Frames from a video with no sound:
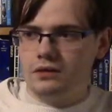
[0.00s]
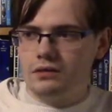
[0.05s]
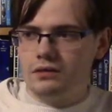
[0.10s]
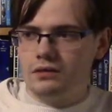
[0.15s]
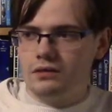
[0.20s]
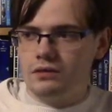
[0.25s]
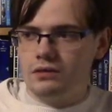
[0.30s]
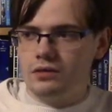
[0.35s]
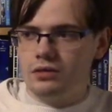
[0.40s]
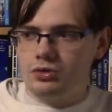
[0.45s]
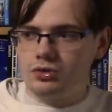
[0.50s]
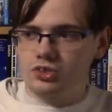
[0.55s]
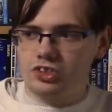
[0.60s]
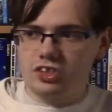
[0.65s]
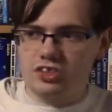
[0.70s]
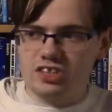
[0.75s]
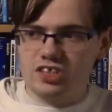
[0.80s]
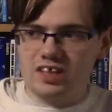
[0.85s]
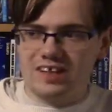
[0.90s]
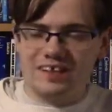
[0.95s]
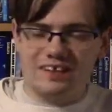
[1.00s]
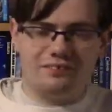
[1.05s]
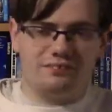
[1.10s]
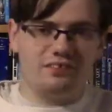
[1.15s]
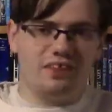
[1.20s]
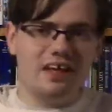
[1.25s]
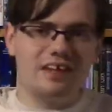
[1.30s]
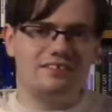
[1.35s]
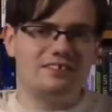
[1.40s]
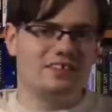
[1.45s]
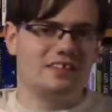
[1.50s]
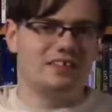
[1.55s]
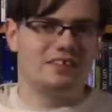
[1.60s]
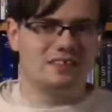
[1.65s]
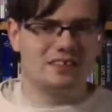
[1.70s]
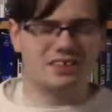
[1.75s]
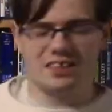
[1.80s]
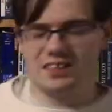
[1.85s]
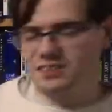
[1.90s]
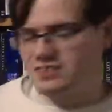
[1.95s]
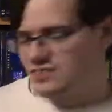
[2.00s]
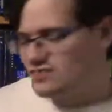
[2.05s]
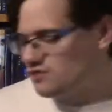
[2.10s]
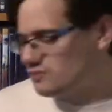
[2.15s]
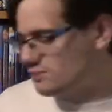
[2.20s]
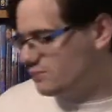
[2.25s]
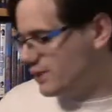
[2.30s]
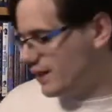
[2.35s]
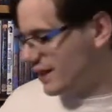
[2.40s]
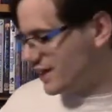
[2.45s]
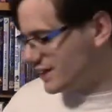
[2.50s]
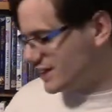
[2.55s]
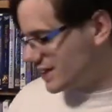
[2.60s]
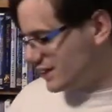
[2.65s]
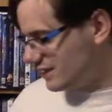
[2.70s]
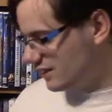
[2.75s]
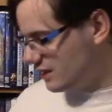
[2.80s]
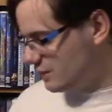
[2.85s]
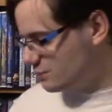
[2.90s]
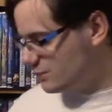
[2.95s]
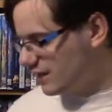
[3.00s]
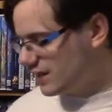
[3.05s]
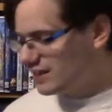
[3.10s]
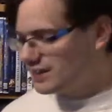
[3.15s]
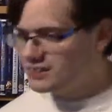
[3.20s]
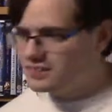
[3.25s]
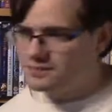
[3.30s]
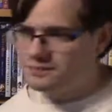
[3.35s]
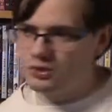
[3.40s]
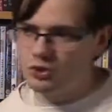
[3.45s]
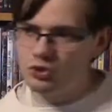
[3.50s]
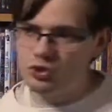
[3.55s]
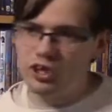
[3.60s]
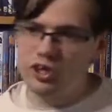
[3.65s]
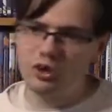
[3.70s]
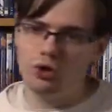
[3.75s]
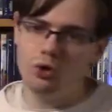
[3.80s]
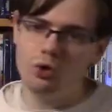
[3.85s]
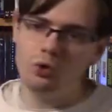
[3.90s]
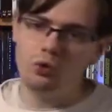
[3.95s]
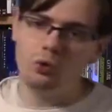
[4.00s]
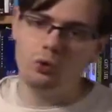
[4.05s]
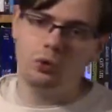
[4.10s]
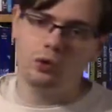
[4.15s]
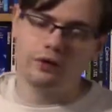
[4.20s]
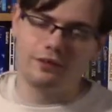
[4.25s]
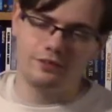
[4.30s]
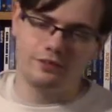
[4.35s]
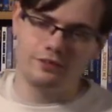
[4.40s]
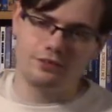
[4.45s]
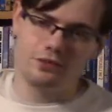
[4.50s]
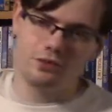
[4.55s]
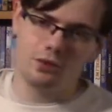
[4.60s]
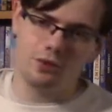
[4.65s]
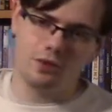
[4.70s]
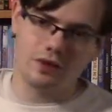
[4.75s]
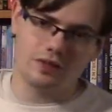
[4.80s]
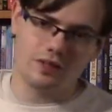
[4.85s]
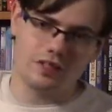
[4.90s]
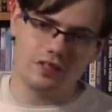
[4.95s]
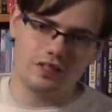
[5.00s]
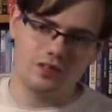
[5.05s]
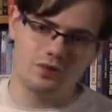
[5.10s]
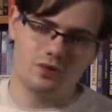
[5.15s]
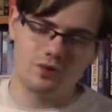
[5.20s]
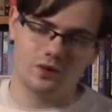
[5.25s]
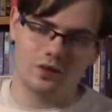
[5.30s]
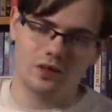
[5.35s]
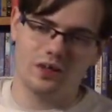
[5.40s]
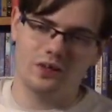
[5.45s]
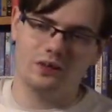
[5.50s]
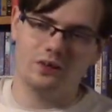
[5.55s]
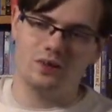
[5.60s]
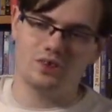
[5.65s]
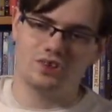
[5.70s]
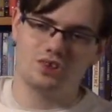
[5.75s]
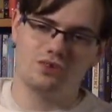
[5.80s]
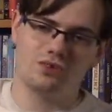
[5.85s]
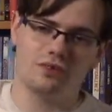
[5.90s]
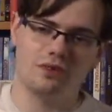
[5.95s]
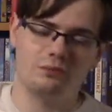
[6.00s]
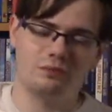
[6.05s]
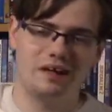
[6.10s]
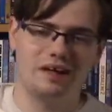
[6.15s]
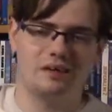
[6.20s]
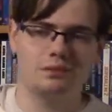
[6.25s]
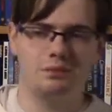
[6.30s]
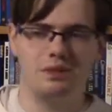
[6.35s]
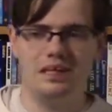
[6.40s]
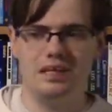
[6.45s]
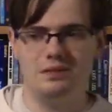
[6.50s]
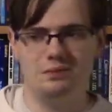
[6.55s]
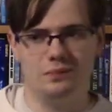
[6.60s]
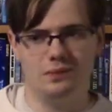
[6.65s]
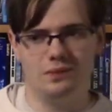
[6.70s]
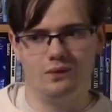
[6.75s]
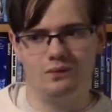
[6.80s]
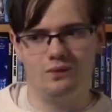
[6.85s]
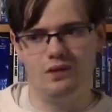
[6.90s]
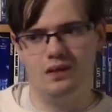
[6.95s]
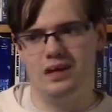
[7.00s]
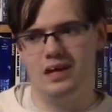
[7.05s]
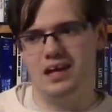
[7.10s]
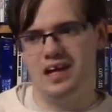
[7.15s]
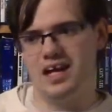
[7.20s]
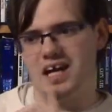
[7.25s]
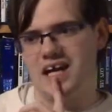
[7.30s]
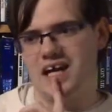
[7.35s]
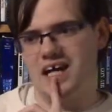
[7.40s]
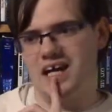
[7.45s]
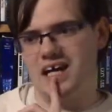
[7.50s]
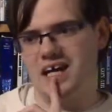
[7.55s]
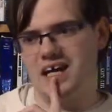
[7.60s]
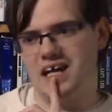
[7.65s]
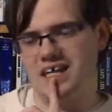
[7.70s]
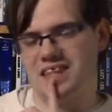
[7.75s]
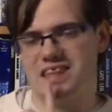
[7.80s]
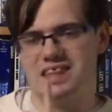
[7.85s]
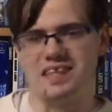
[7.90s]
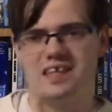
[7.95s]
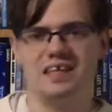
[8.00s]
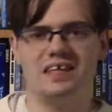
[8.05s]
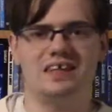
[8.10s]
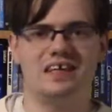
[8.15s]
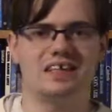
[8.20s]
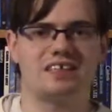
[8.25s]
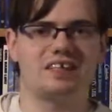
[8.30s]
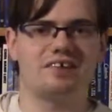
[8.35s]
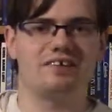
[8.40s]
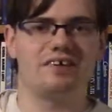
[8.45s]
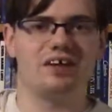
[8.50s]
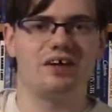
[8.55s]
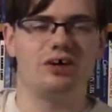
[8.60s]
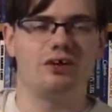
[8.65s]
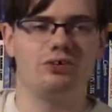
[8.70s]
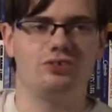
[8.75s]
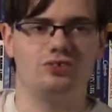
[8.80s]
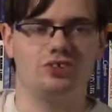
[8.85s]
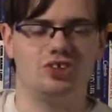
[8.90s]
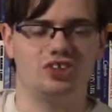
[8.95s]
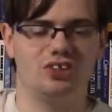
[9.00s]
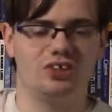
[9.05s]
Those consecutive life sentences basically means if you kill an authority or kill a certain amount of people, I think that's how it goes.